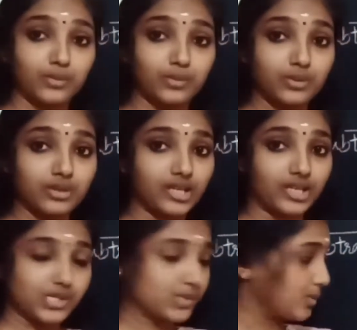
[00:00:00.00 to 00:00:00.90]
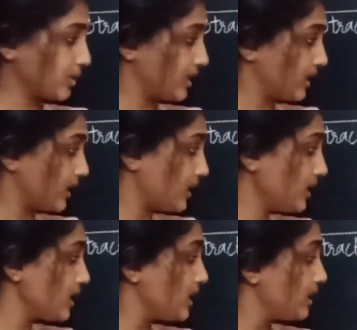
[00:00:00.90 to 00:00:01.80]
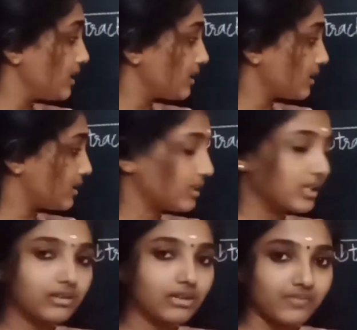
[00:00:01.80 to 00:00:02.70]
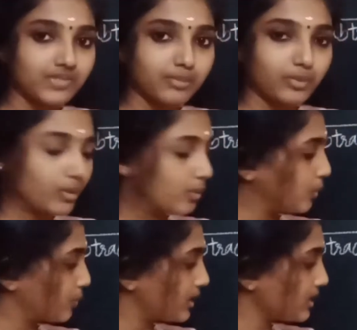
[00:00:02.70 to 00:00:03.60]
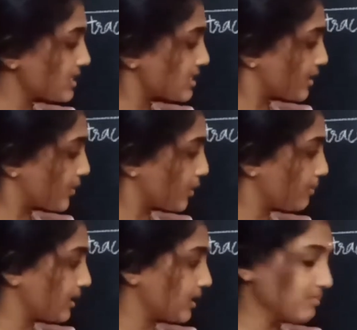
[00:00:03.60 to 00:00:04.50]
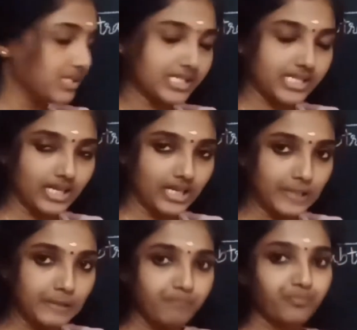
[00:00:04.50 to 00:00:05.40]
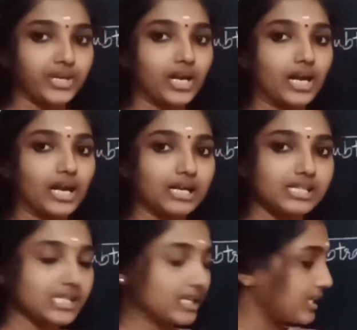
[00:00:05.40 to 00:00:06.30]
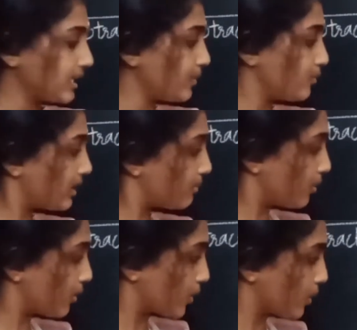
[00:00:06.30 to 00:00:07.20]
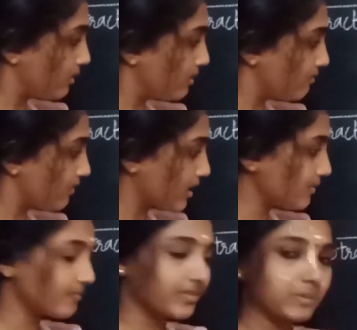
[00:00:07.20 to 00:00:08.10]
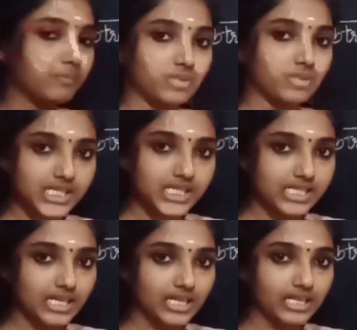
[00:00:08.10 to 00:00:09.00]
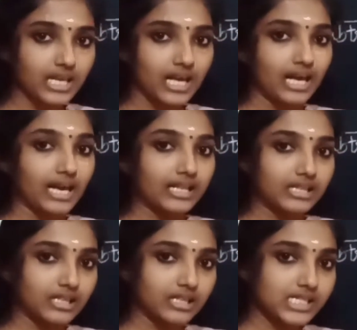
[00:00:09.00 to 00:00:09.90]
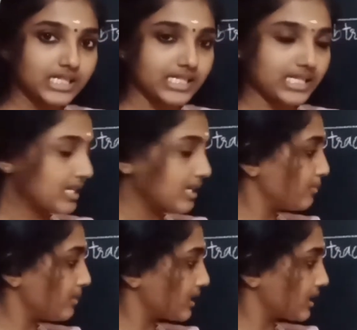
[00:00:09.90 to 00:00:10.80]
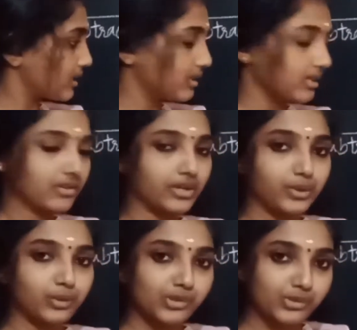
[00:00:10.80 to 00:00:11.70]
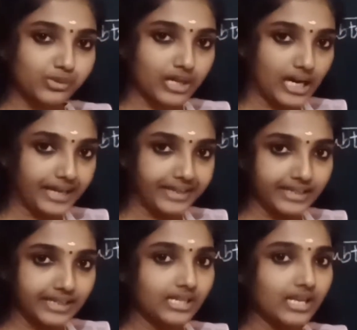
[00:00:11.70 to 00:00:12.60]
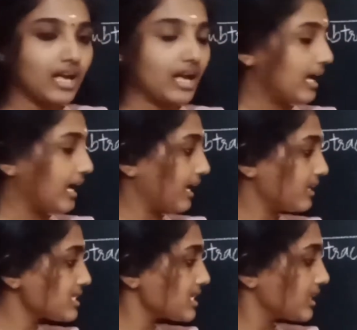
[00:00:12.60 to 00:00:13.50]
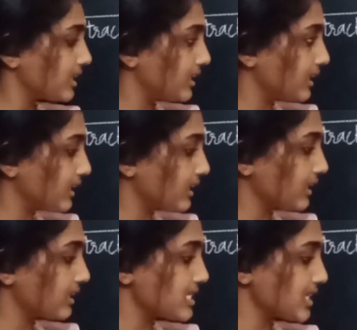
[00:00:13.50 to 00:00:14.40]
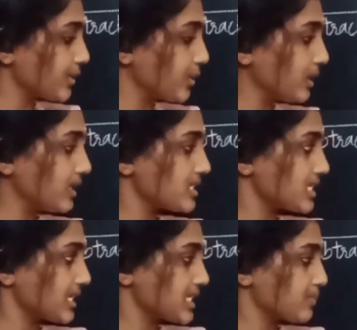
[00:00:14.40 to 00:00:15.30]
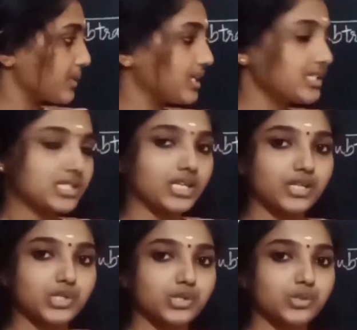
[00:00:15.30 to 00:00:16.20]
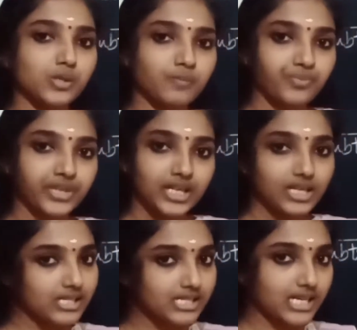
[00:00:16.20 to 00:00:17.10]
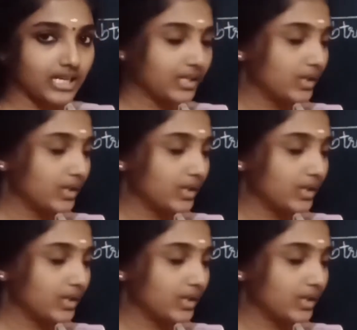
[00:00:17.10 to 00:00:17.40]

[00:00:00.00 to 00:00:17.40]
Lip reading: Okay, so here after borrowing the 0 becomes 10, and again we are borrowing 1 from this 10, and this 10 be reduced to 9, and here the 0 in tens place changed to 10.